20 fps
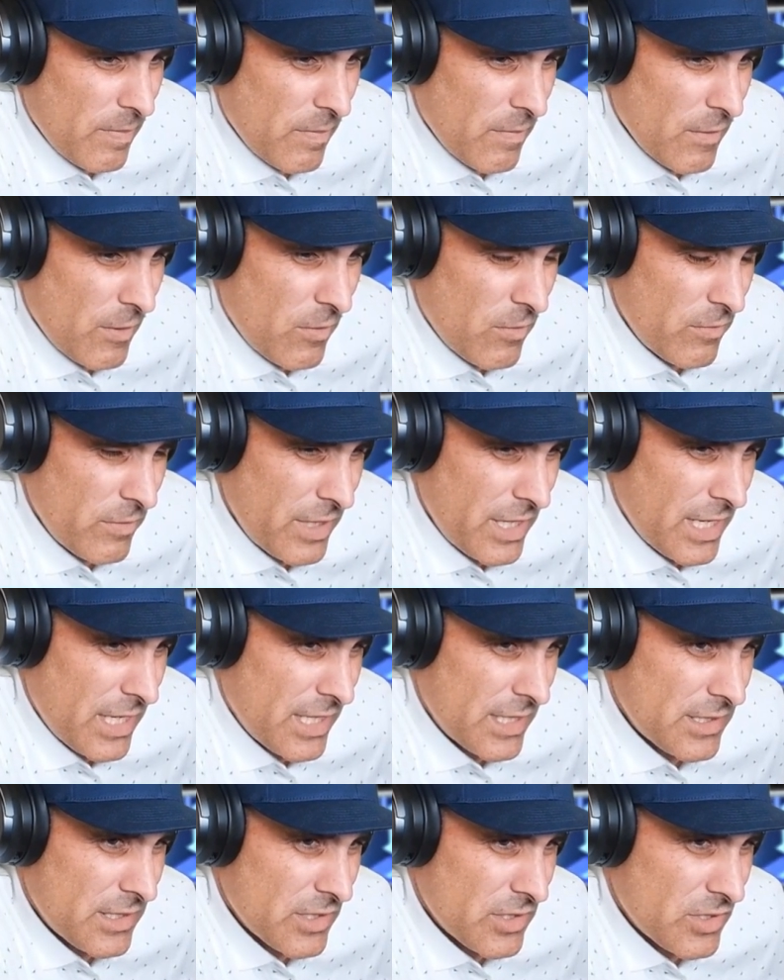Oh yeah,
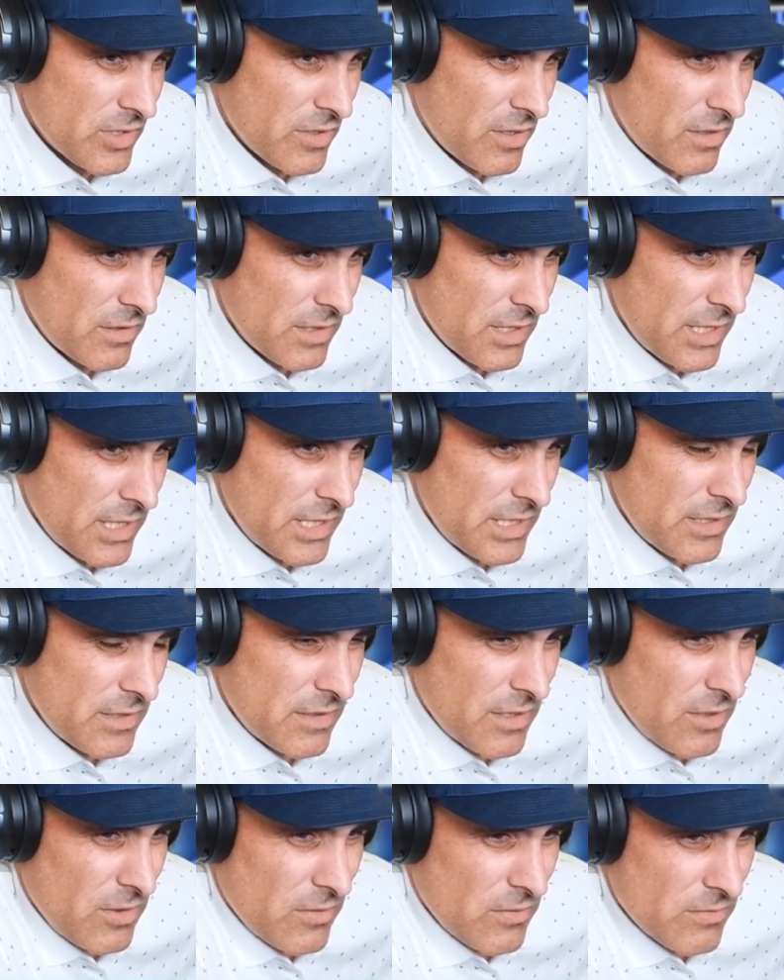that's a strong wing.
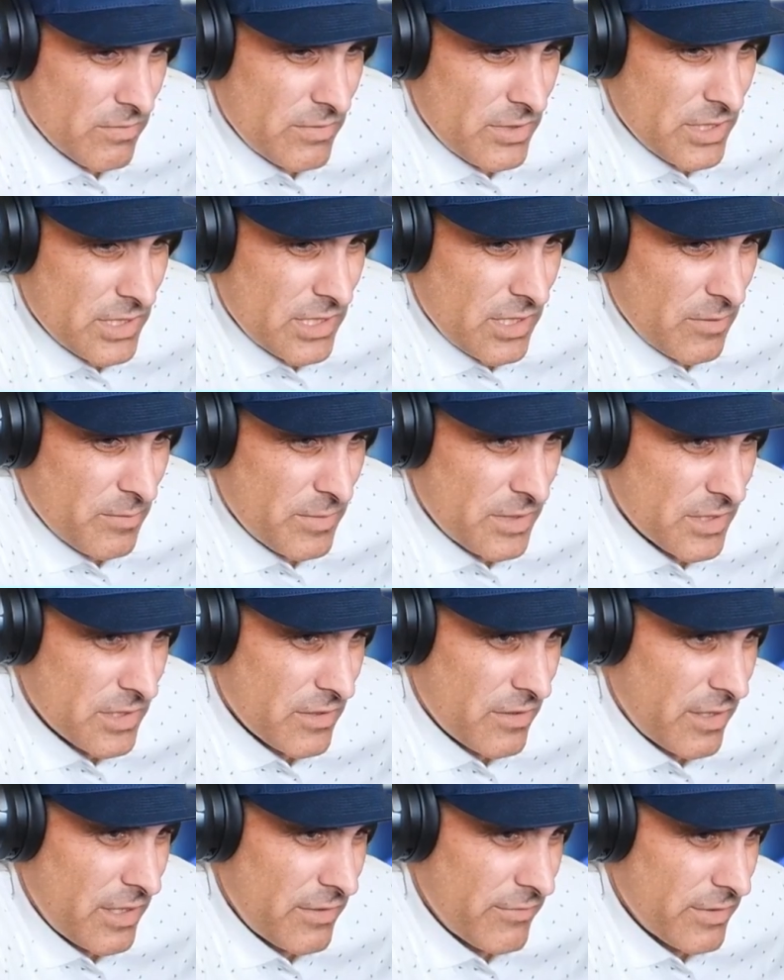Oh, just helped his
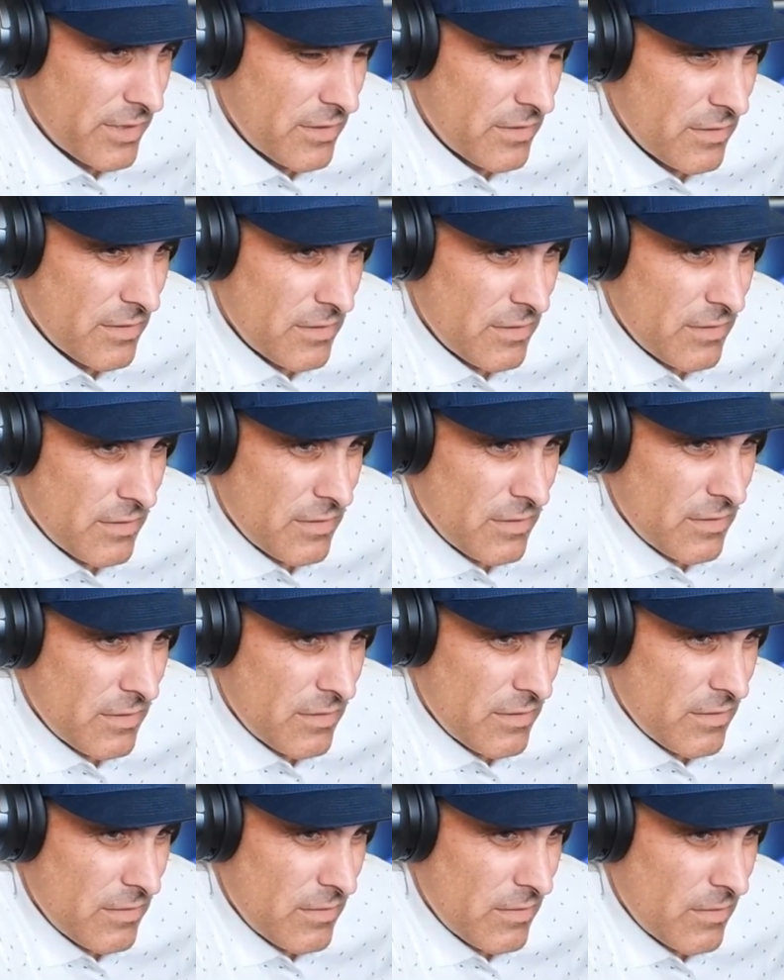Craven.
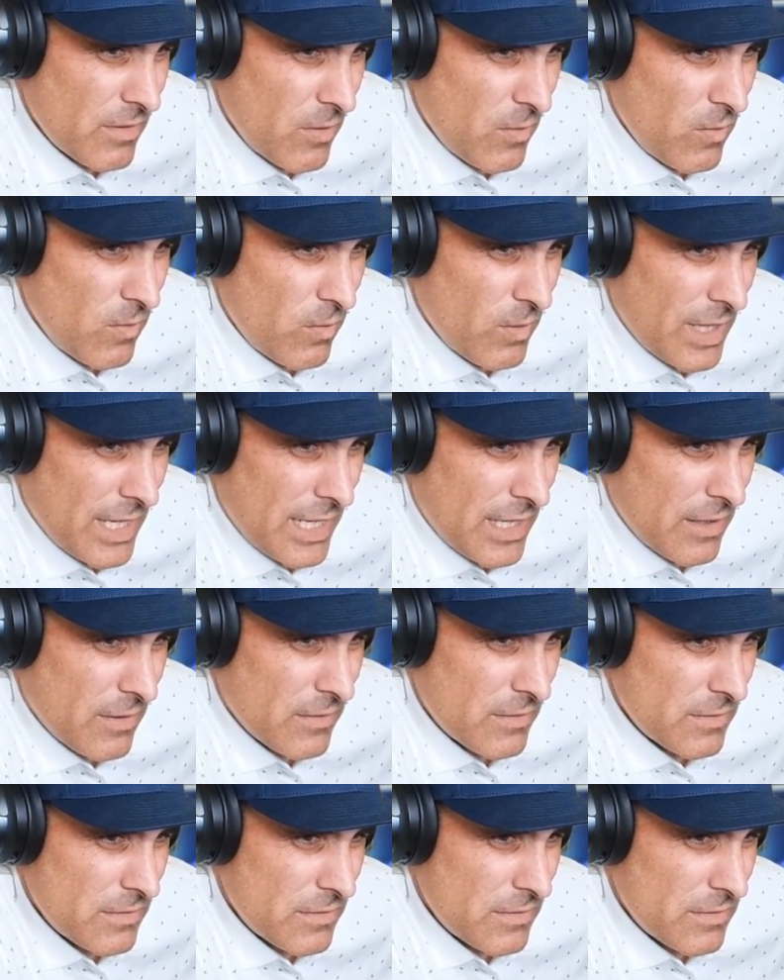Oh wow.